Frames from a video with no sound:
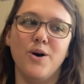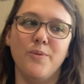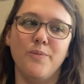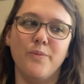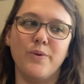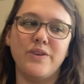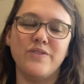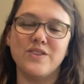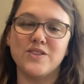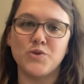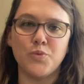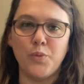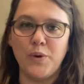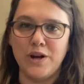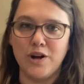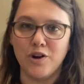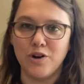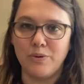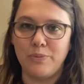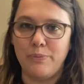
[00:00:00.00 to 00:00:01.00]
we have this
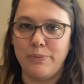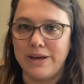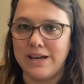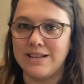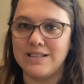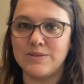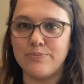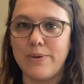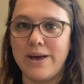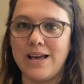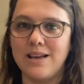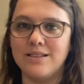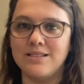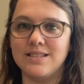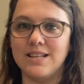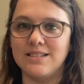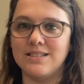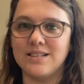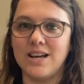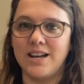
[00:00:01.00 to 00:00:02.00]
weird big space
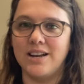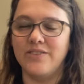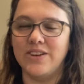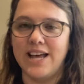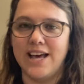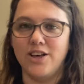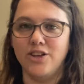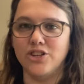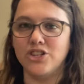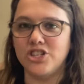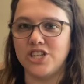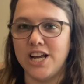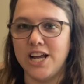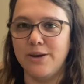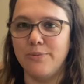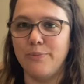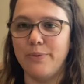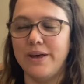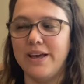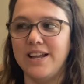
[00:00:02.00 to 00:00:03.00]
that's kind of an L
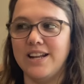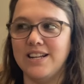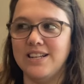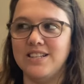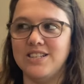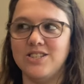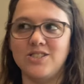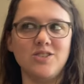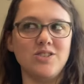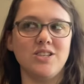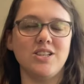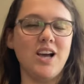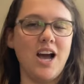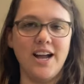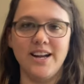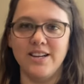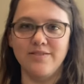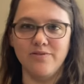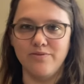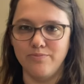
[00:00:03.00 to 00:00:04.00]
shape, and it's
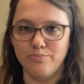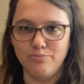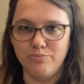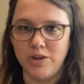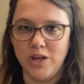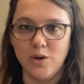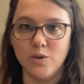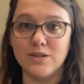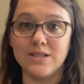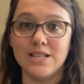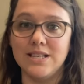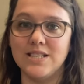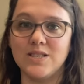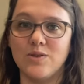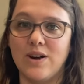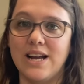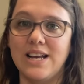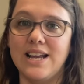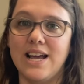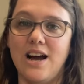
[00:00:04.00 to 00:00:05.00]
kind of useless
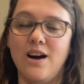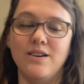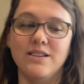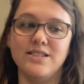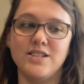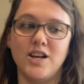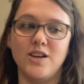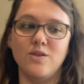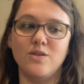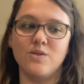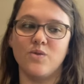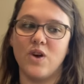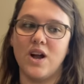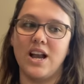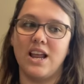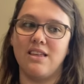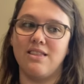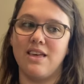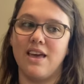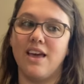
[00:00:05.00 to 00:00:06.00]
right now. It's not used for
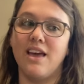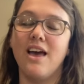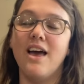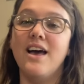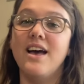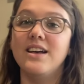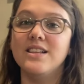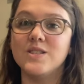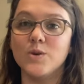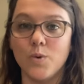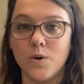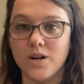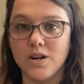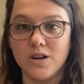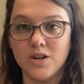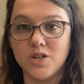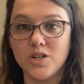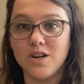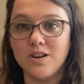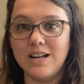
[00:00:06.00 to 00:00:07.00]
anything. So
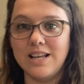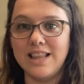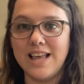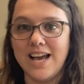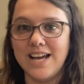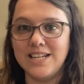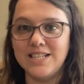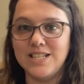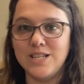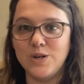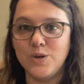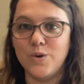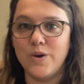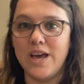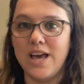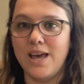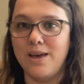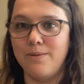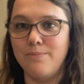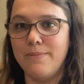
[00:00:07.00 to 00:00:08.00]
we're turning that into
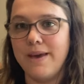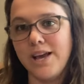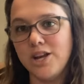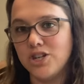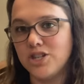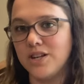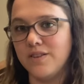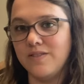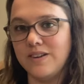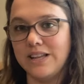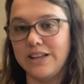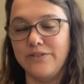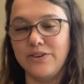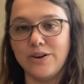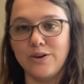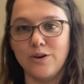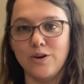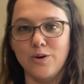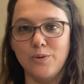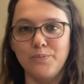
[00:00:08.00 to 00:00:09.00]
a makeshift
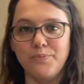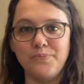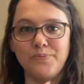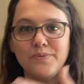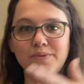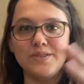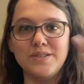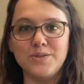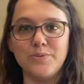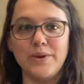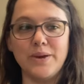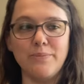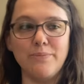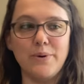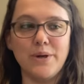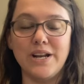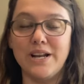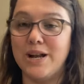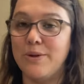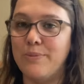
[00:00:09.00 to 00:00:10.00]
living room so we can
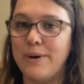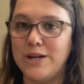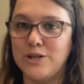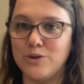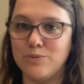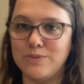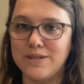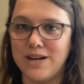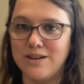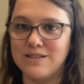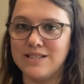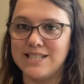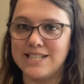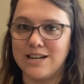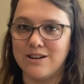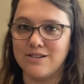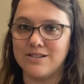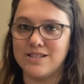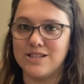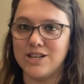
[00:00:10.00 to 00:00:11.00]
put in a bedroom
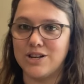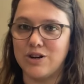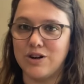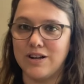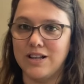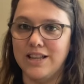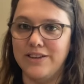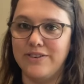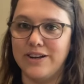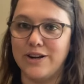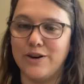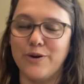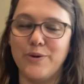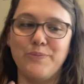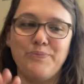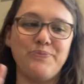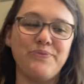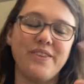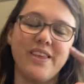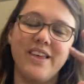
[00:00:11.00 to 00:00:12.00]
downstairs in the current living room.